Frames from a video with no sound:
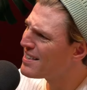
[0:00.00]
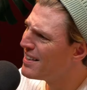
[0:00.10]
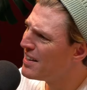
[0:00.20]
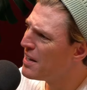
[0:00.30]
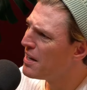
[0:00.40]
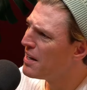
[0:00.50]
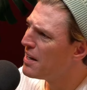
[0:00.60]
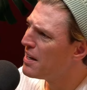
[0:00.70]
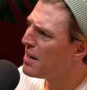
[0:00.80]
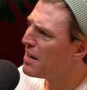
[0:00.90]
Want, only because I
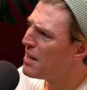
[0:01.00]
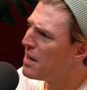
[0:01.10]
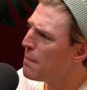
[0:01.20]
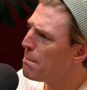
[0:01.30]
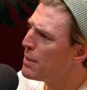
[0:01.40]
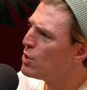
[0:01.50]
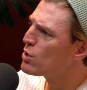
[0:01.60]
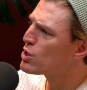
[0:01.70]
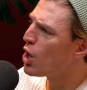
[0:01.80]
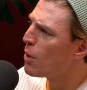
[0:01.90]
don't want her there. But you're
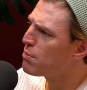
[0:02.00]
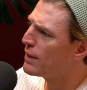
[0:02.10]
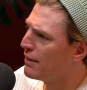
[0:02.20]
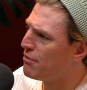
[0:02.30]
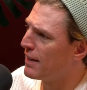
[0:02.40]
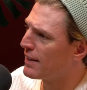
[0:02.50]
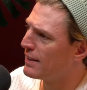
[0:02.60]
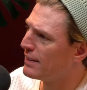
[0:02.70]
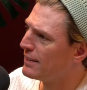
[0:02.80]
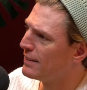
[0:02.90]
so prolific.
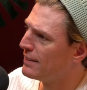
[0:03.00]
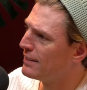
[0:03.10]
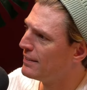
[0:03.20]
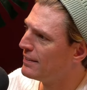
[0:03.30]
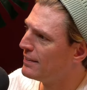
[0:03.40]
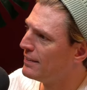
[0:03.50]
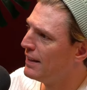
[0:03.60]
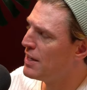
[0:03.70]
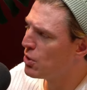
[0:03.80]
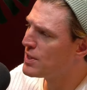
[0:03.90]

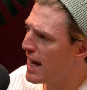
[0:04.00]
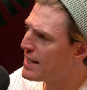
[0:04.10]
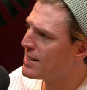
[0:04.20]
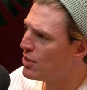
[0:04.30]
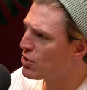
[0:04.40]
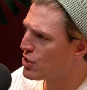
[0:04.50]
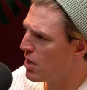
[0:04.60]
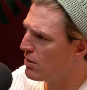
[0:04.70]
Has your dad seen your show?